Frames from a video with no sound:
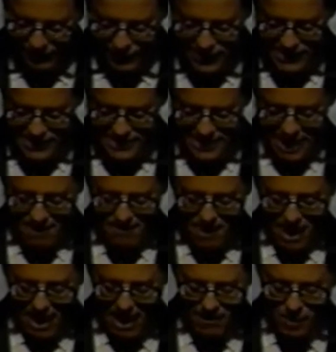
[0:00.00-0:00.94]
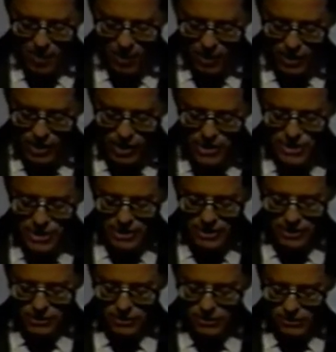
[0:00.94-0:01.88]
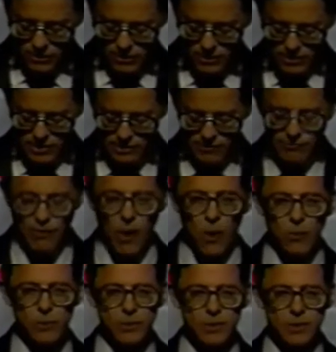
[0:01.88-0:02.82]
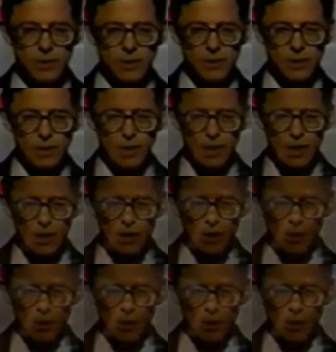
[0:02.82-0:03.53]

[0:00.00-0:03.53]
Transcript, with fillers: first time, I am urging you to vote in